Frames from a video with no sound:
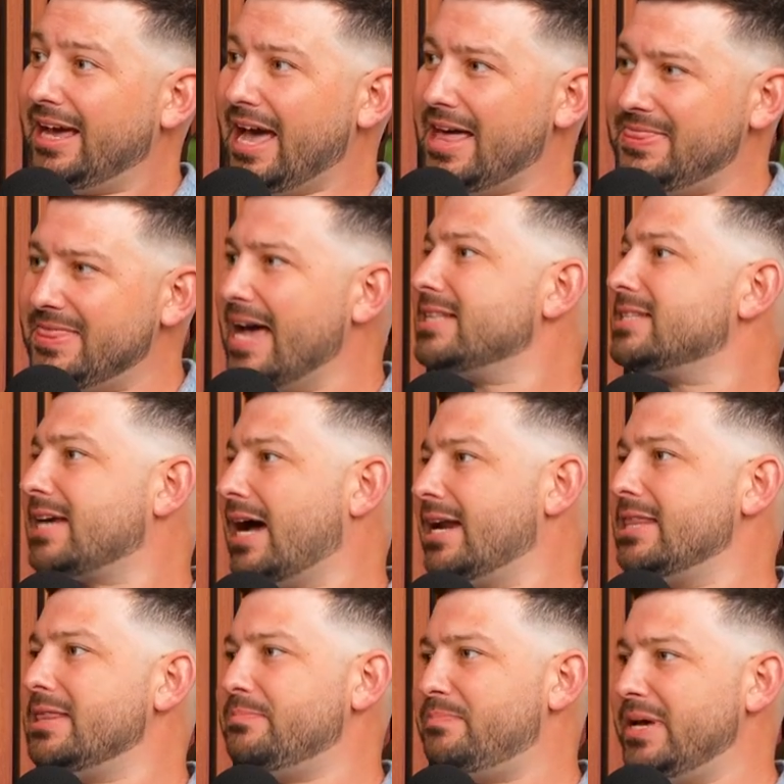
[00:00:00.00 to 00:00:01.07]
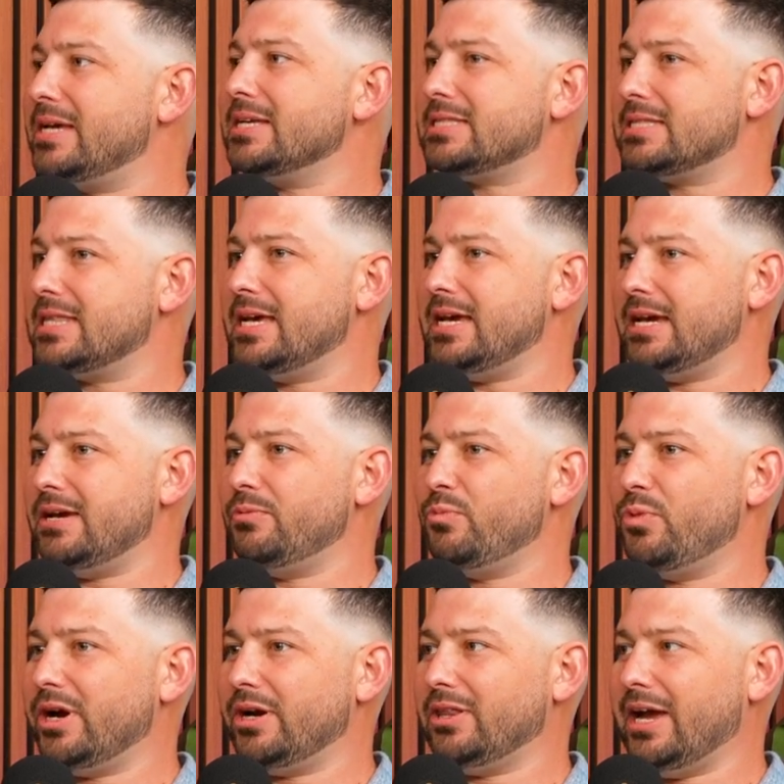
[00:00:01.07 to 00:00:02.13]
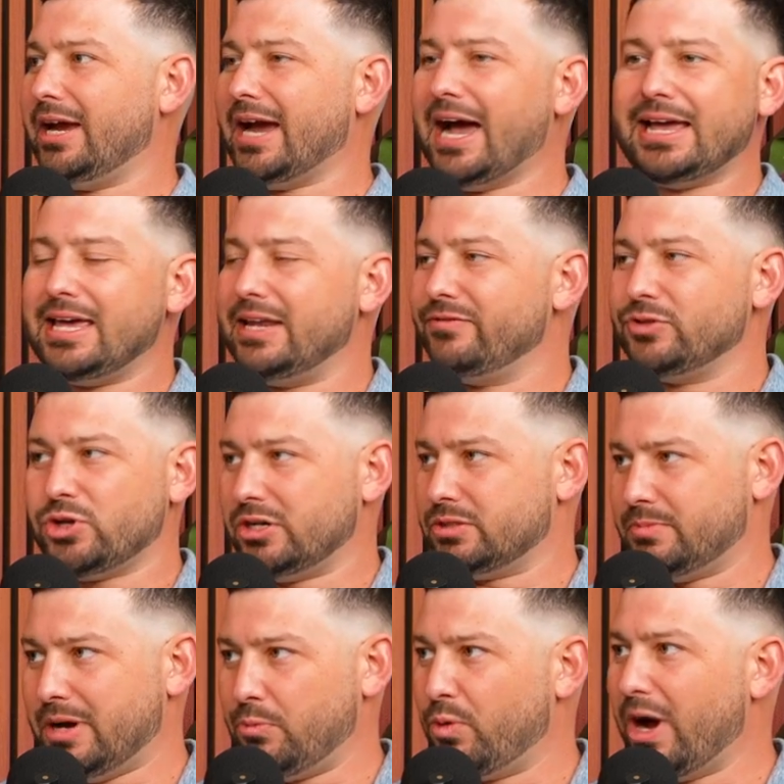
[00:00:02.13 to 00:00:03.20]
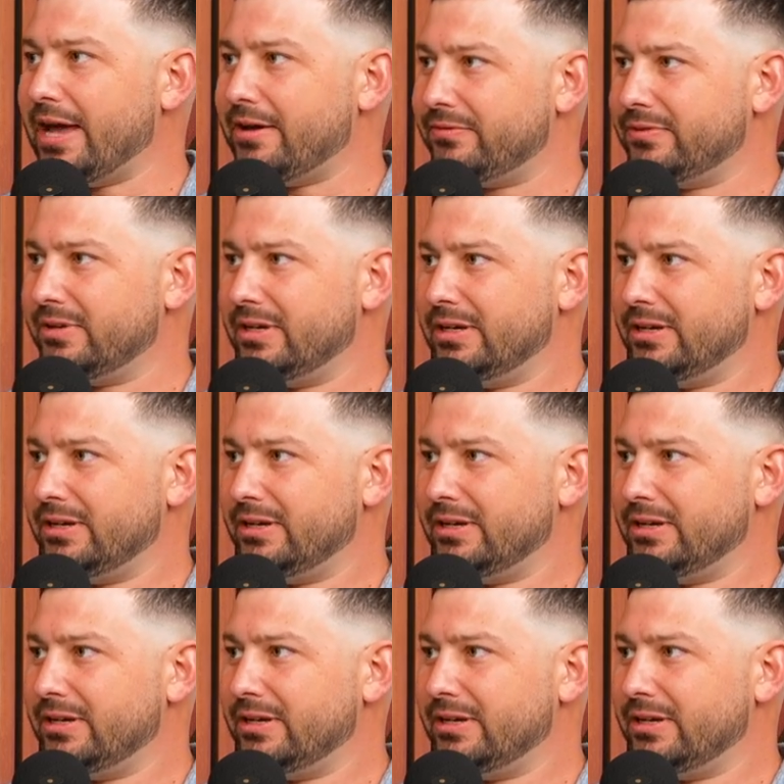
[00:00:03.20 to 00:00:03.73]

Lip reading: And that's kind of the biggest thing where like I can't even talk to my wife